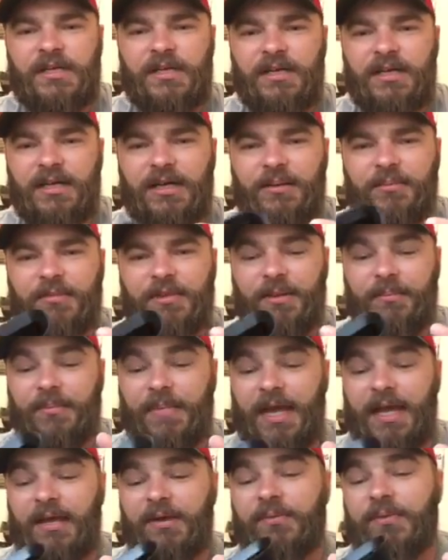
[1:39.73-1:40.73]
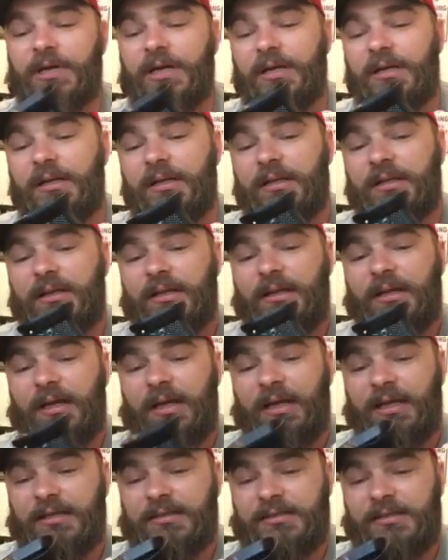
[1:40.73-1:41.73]
The magwell,
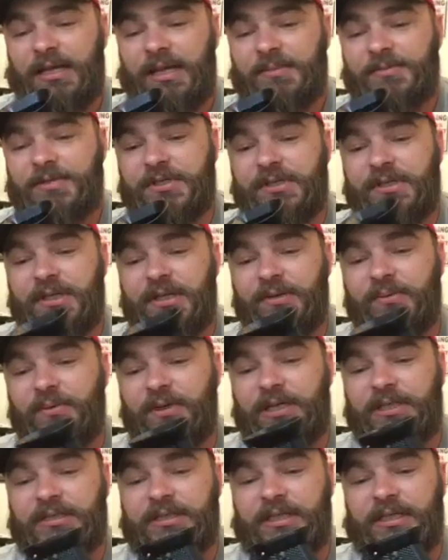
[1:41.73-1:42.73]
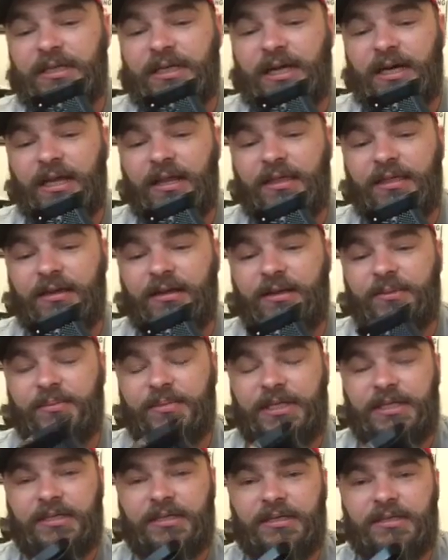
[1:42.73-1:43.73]
exceptionally well done, I thought,
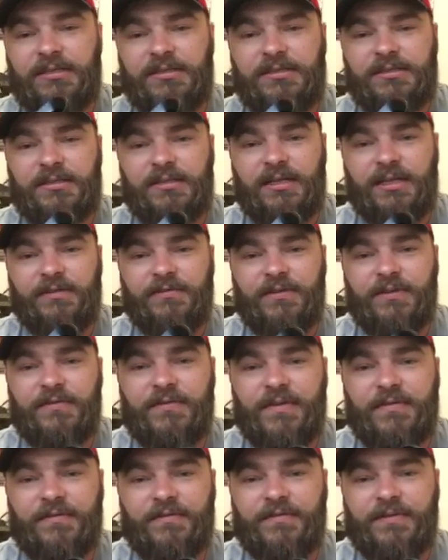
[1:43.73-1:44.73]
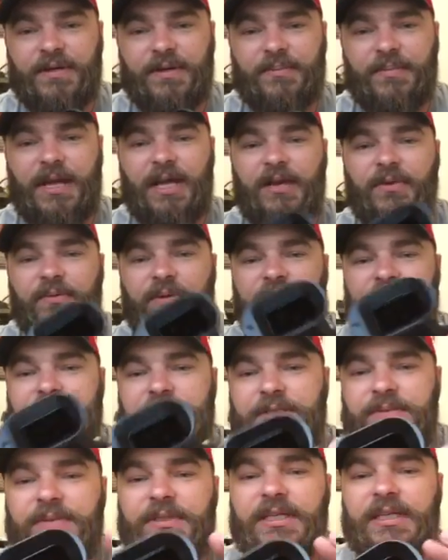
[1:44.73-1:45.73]
because if you've ever fit a magwell
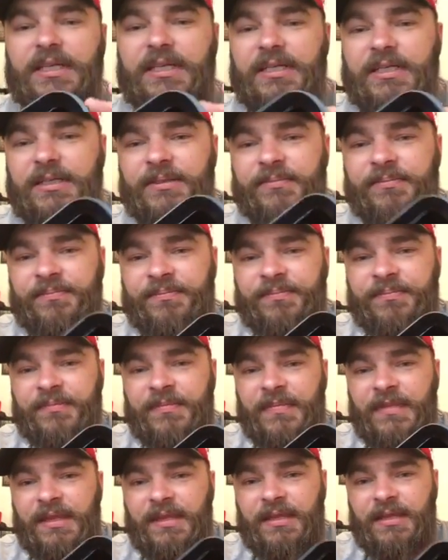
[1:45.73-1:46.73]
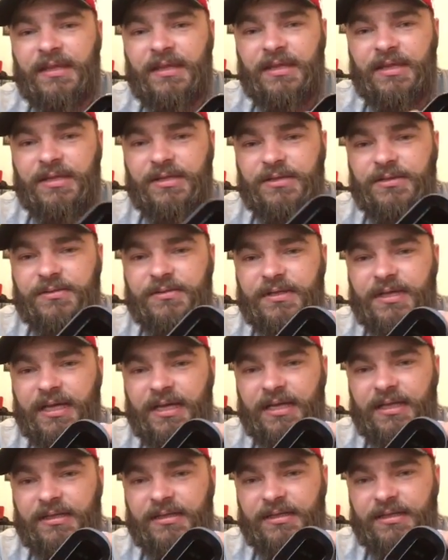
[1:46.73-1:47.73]
to a gun, you
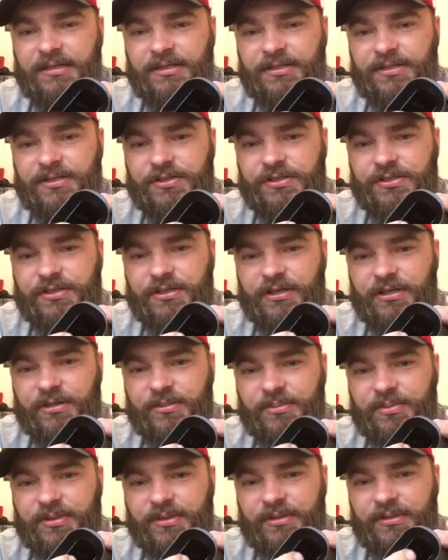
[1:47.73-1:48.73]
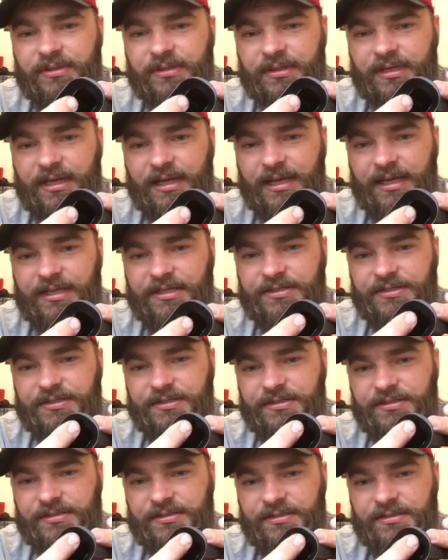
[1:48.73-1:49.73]
get these sharp
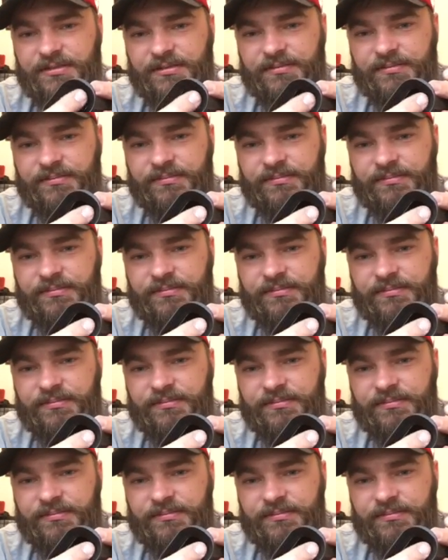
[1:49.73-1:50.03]
edges.